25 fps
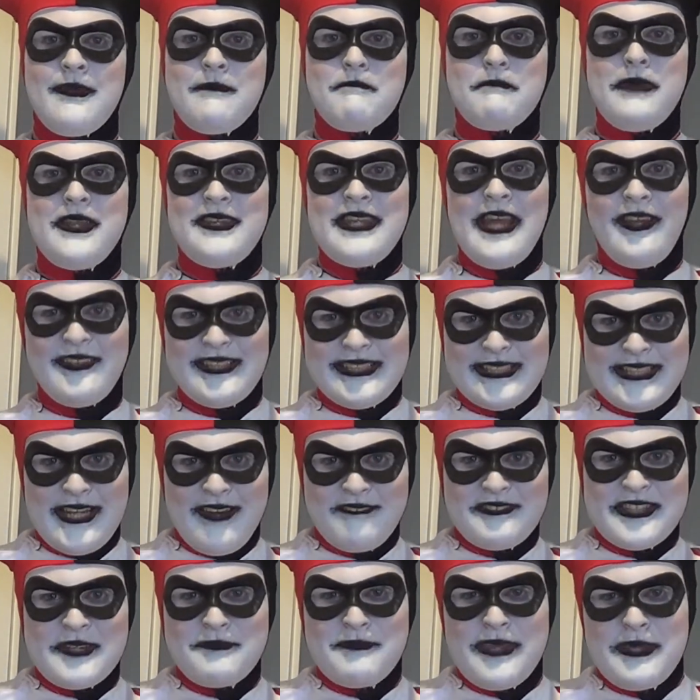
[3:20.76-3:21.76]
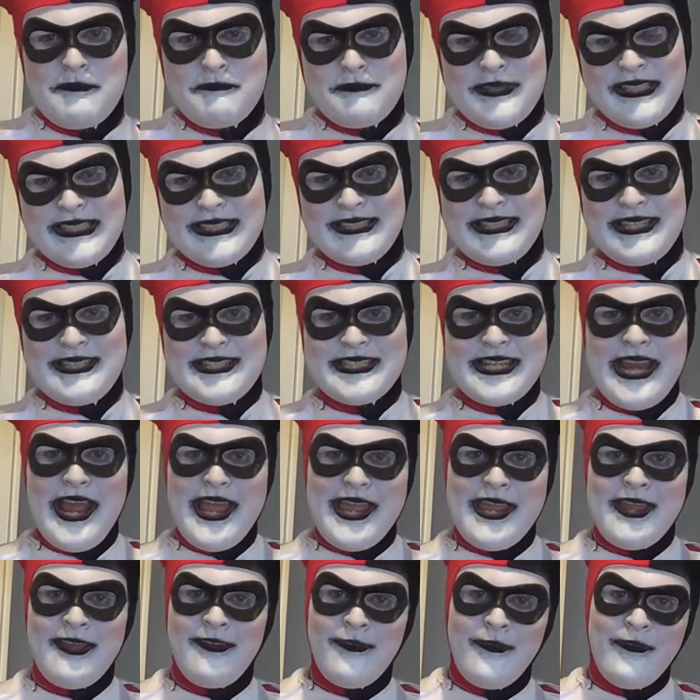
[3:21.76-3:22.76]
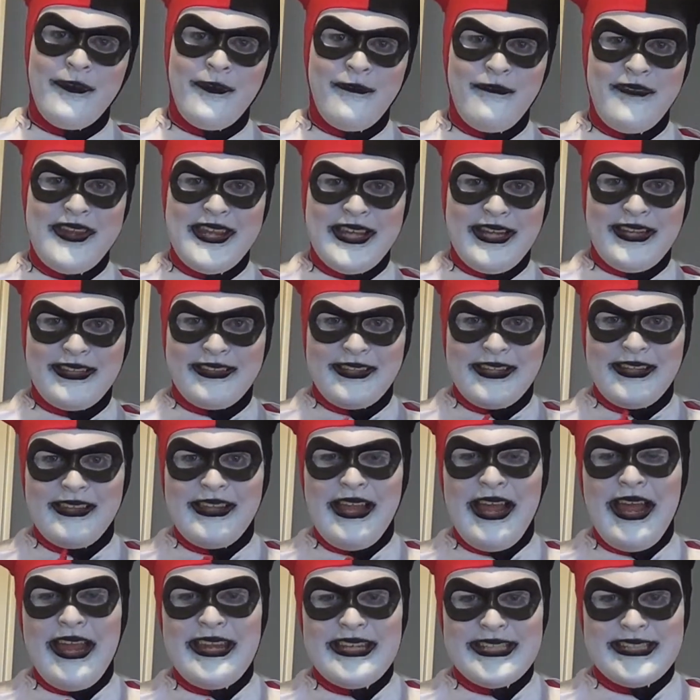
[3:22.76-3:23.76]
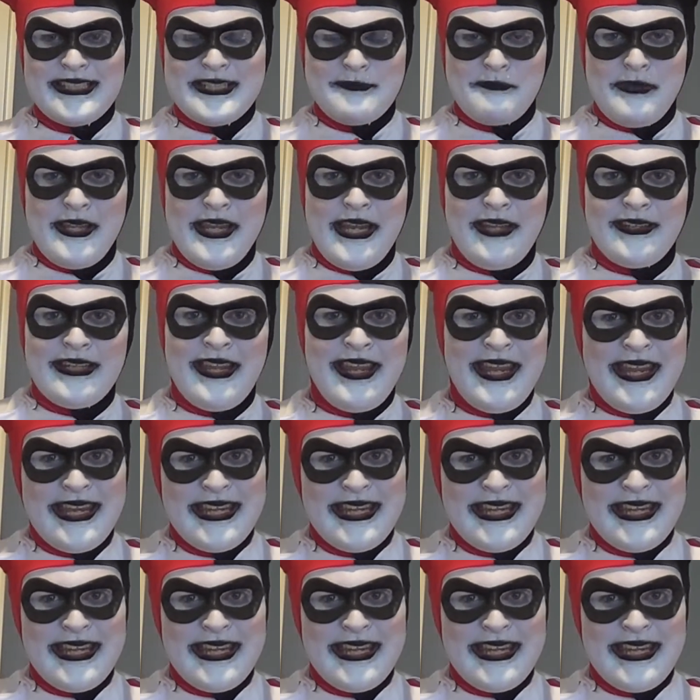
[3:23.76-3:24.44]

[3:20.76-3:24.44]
But now it's time to meet Mr. J. We got a little heist to plan.